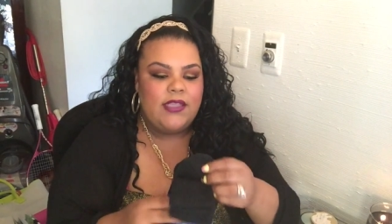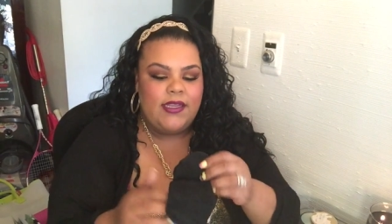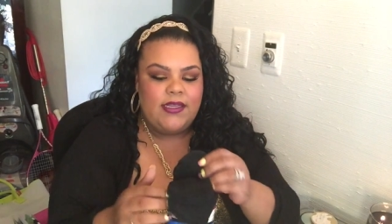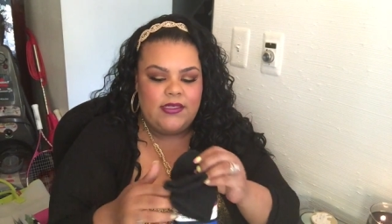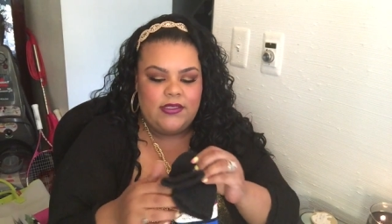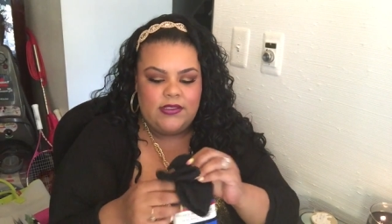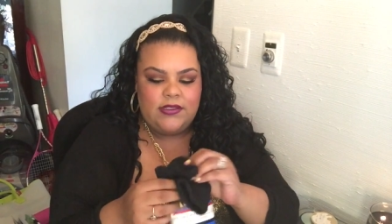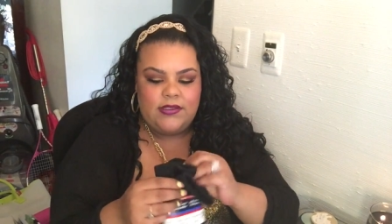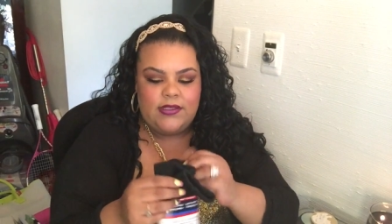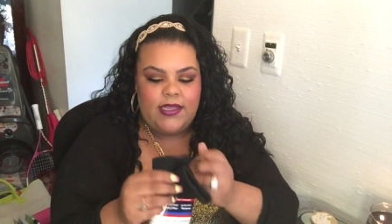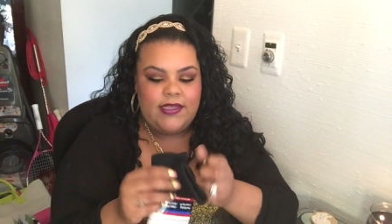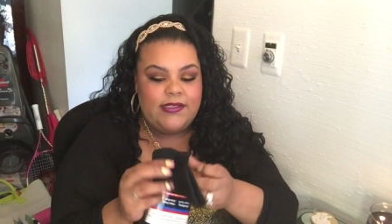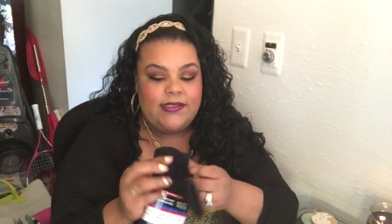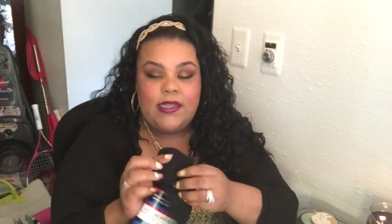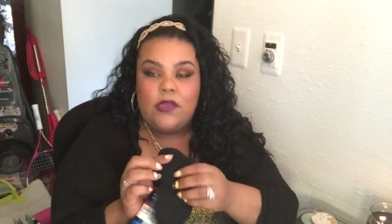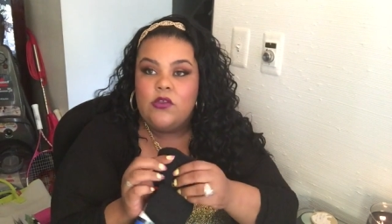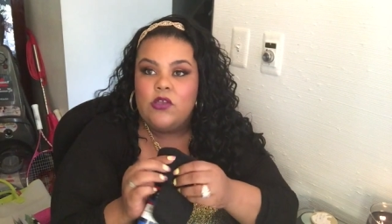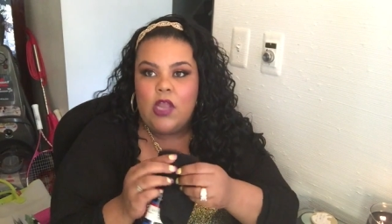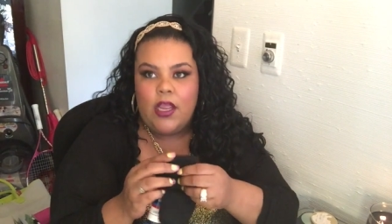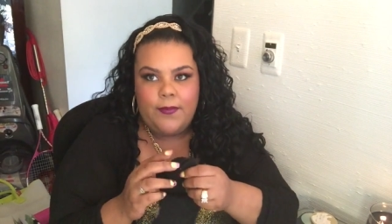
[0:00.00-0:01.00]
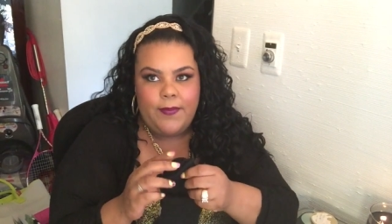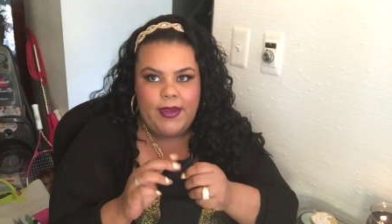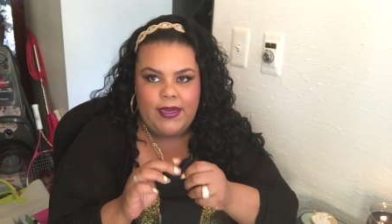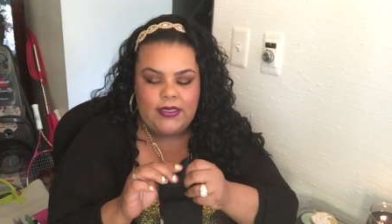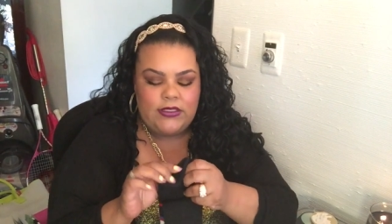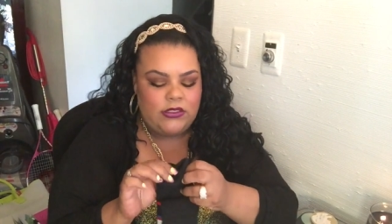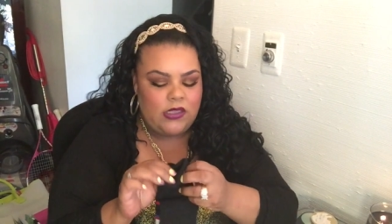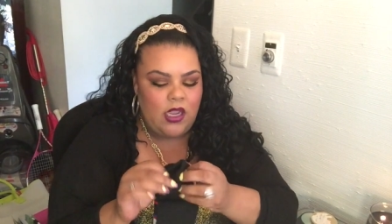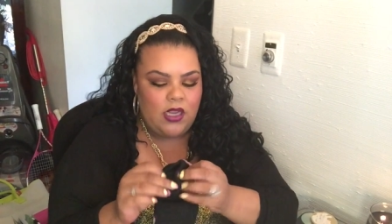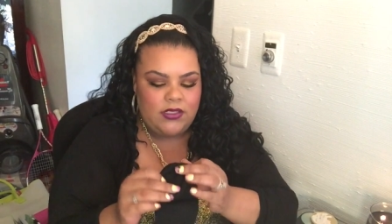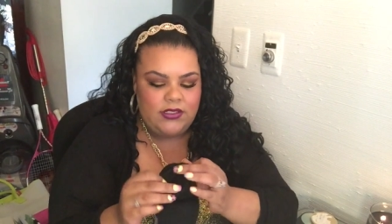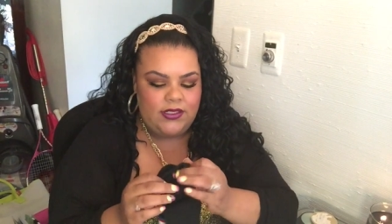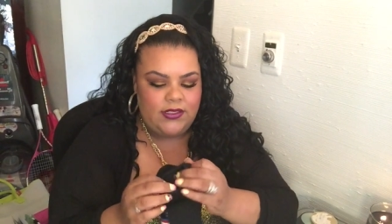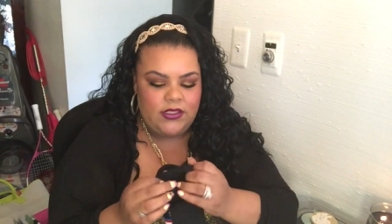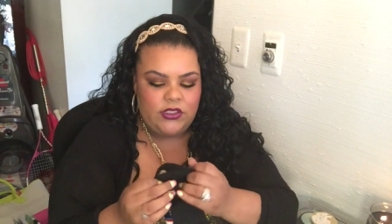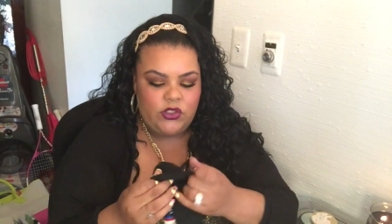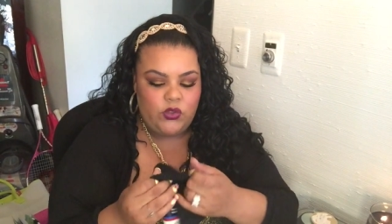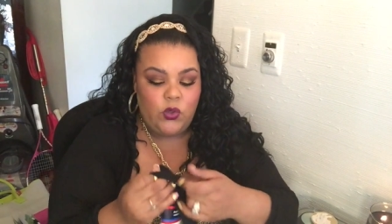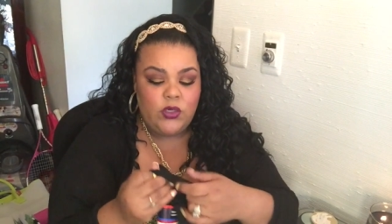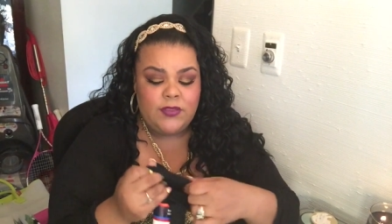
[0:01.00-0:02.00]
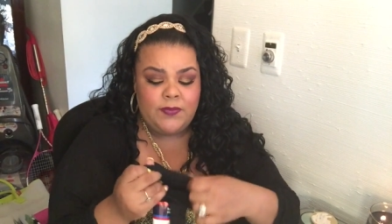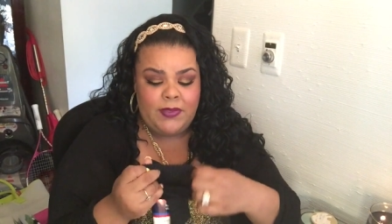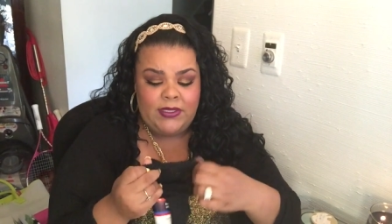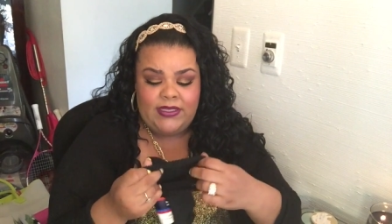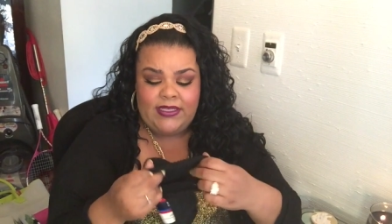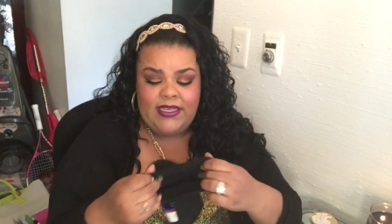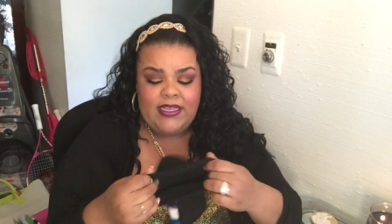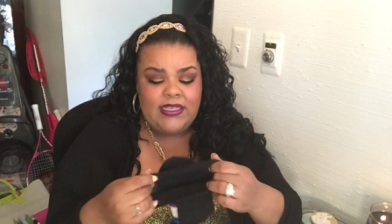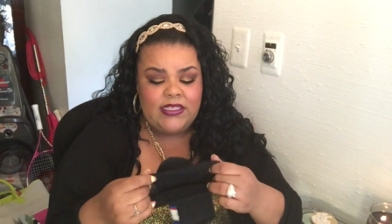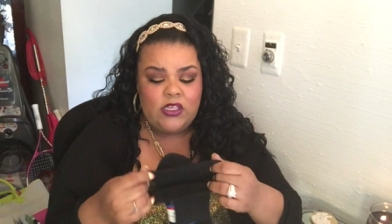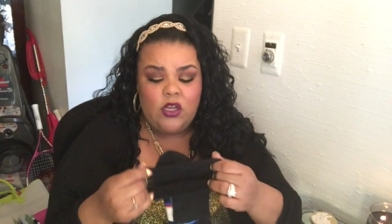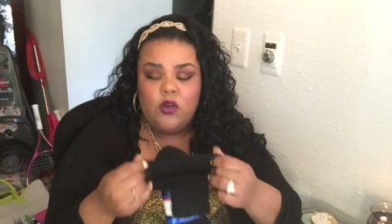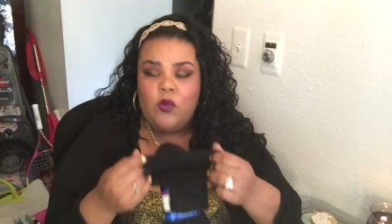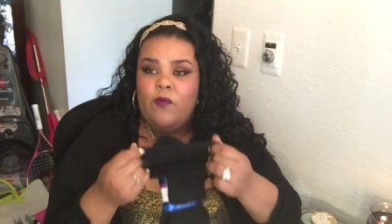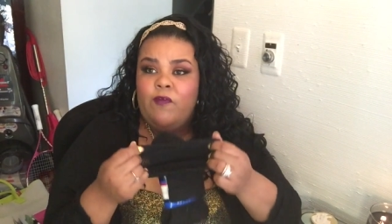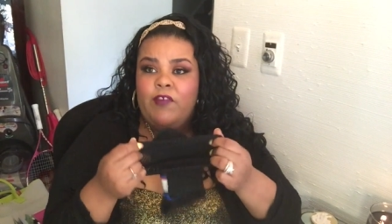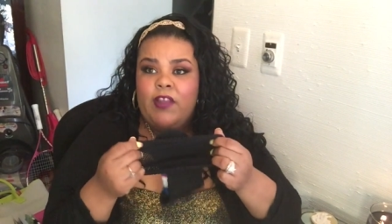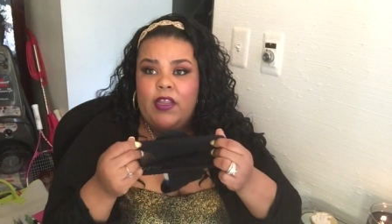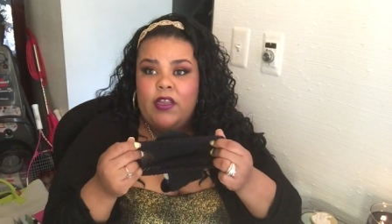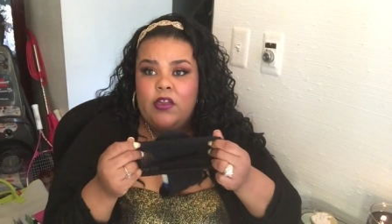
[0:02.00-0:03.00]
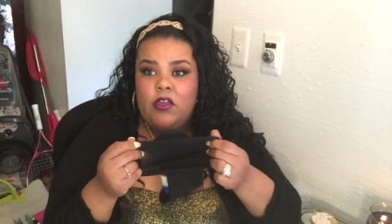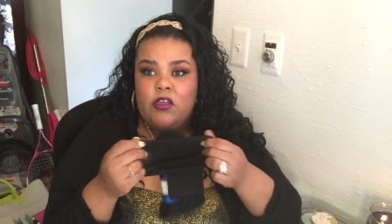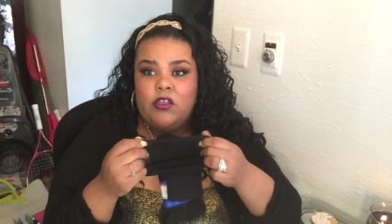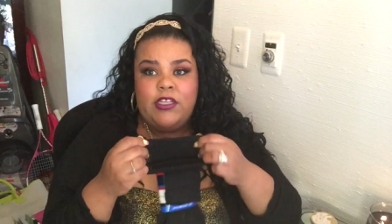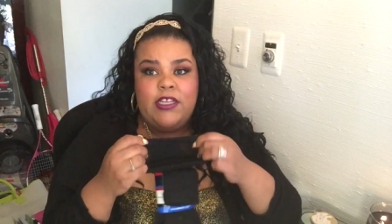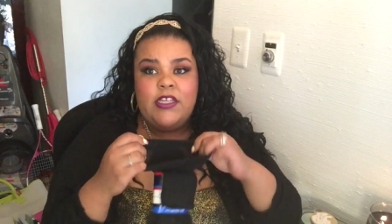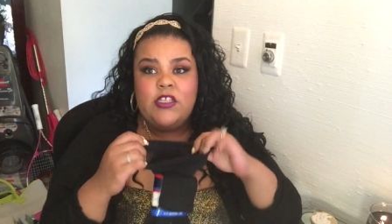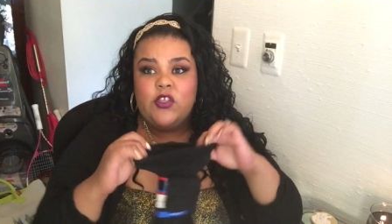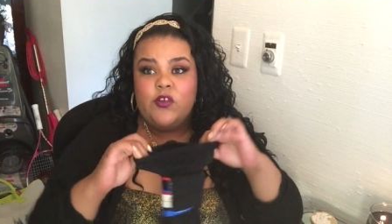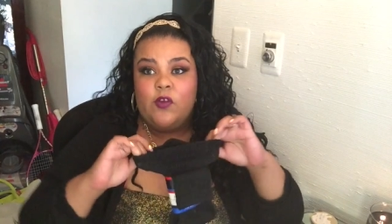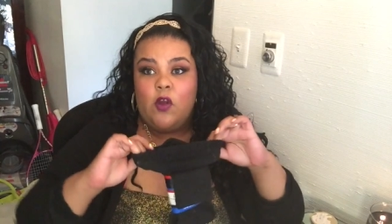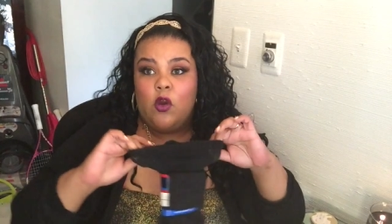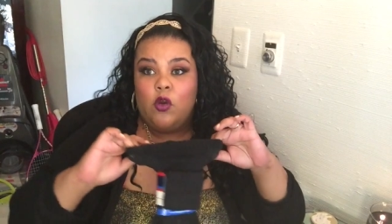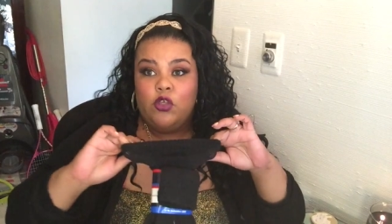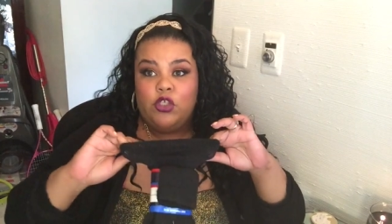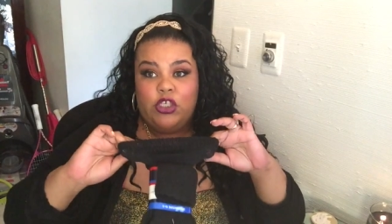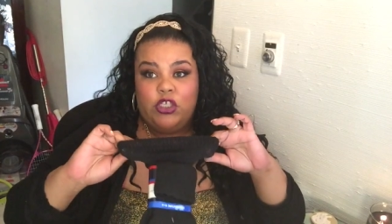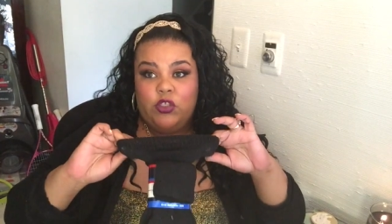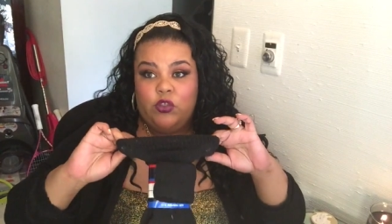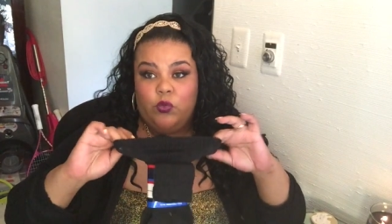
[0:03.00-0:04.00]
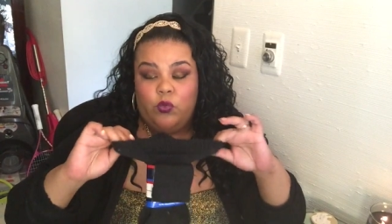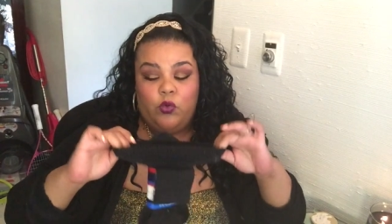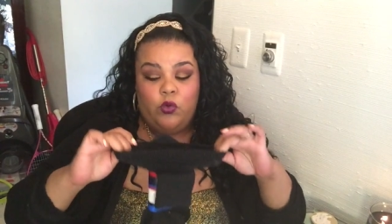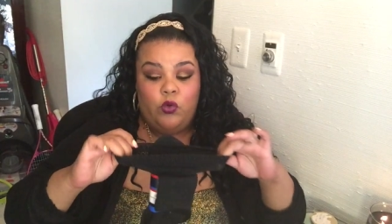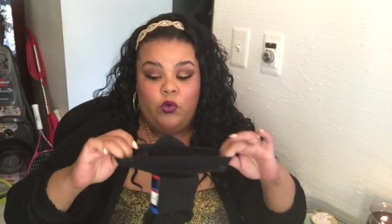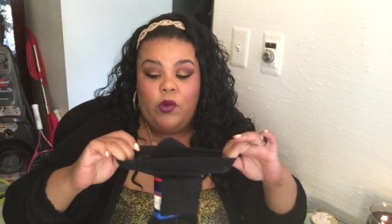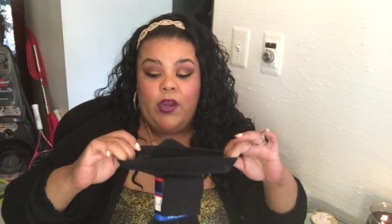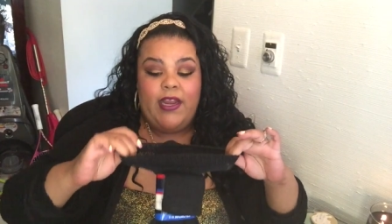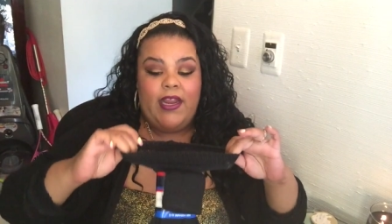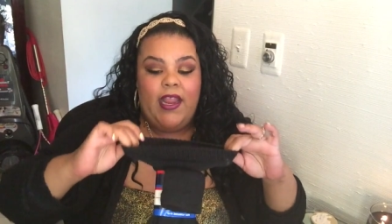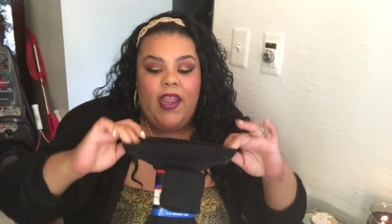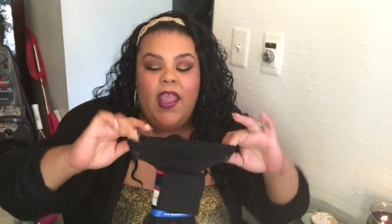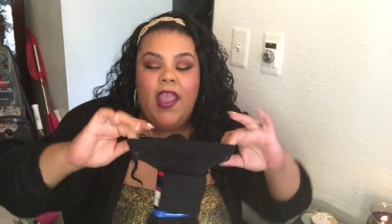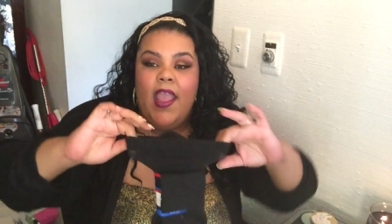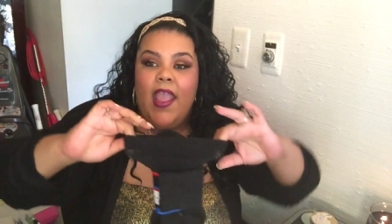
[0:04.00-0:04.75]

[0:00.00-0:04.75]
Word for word: Like they sell diabetic socks in the stores, but these fit, these are just great.